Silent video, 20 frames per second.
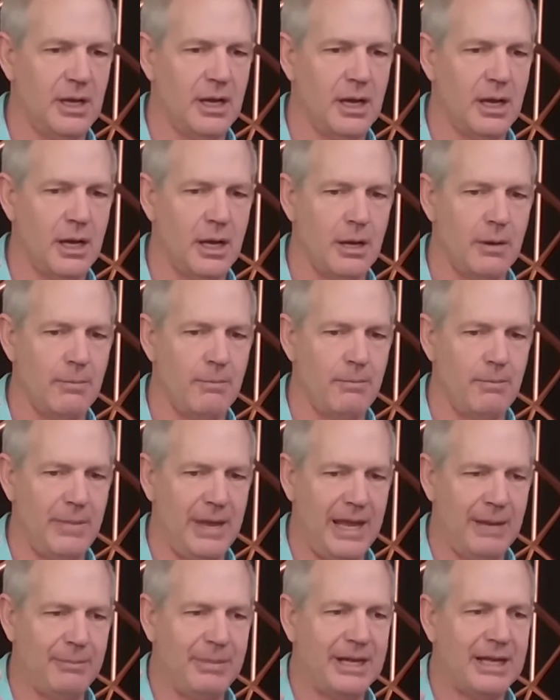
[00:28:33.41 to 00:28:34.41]

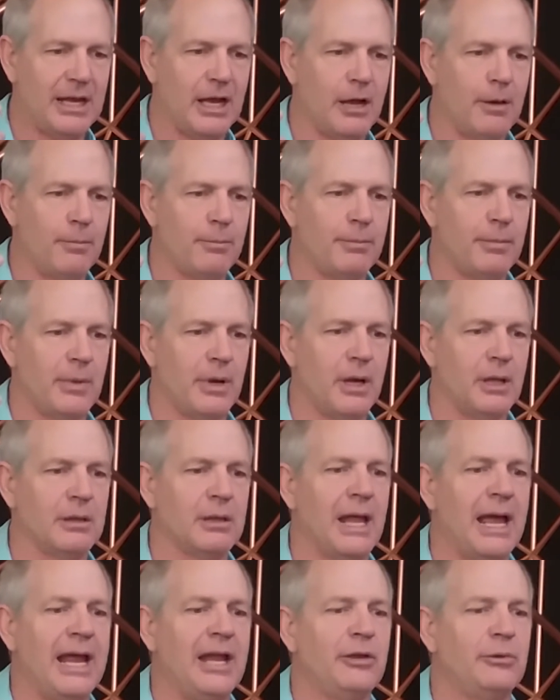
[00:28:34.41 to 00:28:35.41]
and become
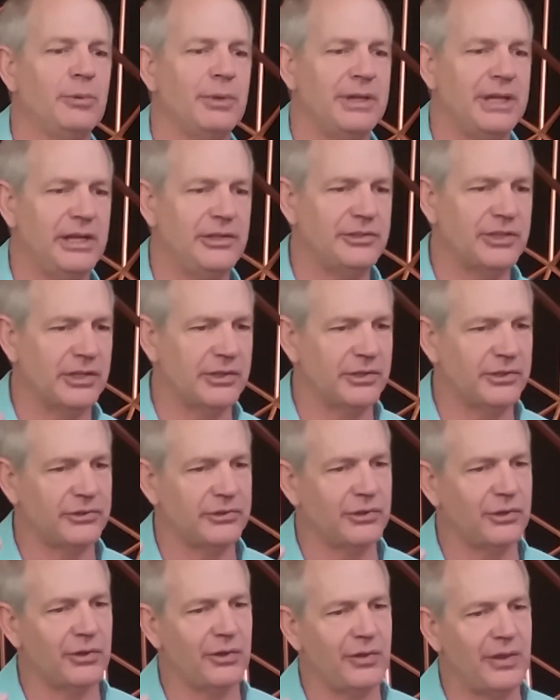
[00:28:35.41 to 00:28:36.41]
aligned with each other
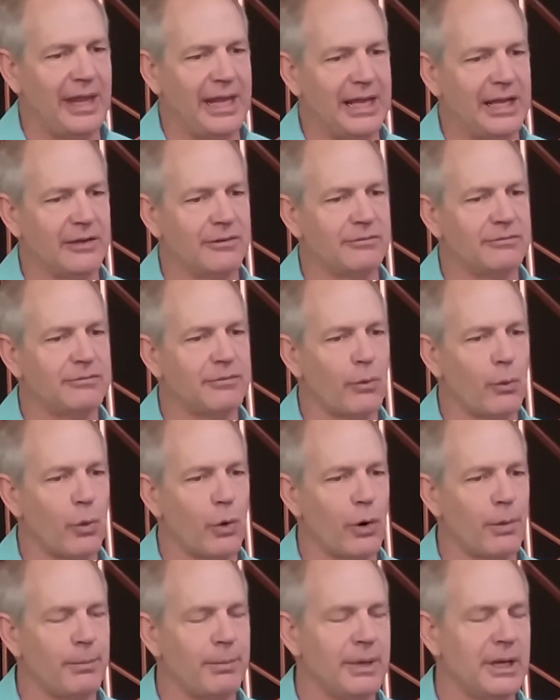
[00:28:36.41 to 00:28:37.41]
so that they can
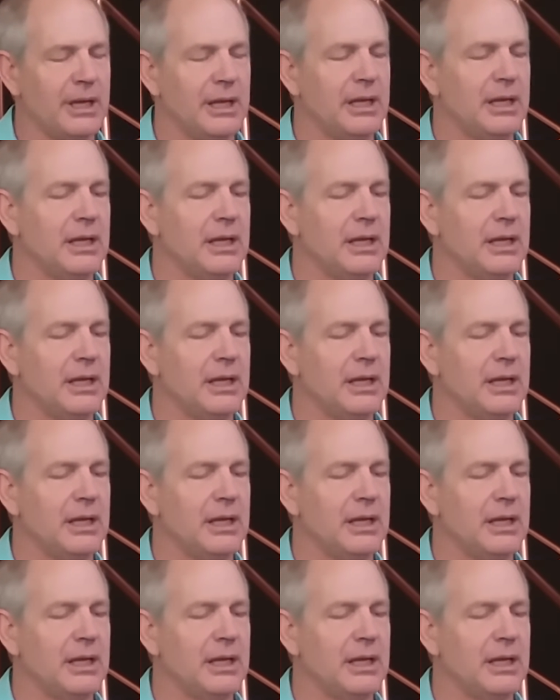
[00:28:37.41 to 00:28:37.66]
form